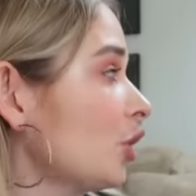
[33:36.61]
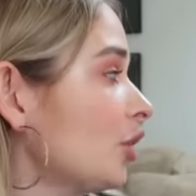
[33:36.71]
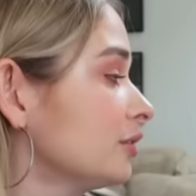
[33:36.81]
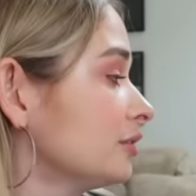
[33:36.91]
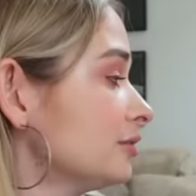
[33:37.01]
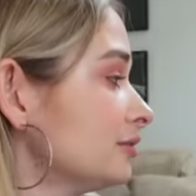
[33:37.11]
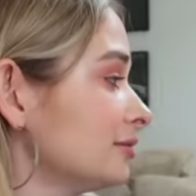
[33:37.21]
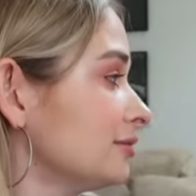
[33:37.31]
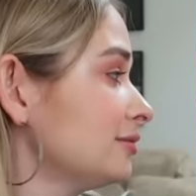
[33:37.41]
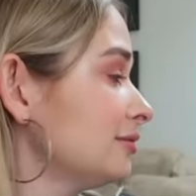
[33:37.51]
on
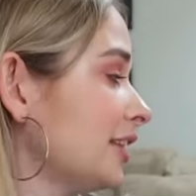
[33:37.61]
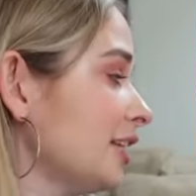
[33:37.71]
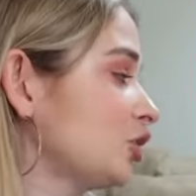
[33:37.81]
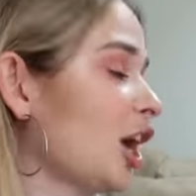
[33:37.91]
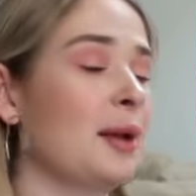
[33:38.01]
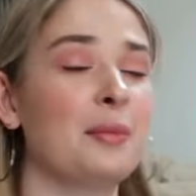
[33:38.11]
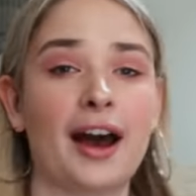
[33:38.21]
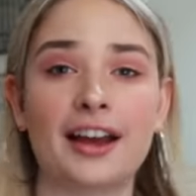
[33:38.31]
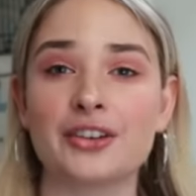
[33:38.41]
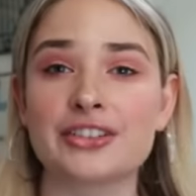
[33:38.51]
these giant
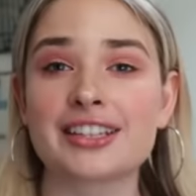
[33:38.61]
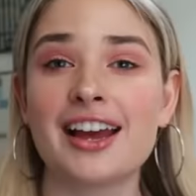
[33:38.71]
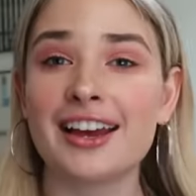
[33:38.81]
piles.